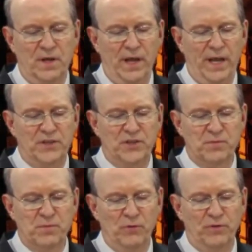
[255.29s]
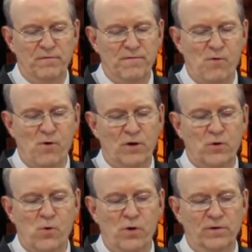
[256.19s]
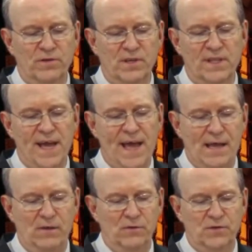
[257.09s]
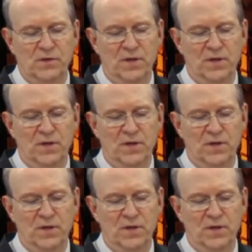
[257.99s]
and smote the 4 corners of the house,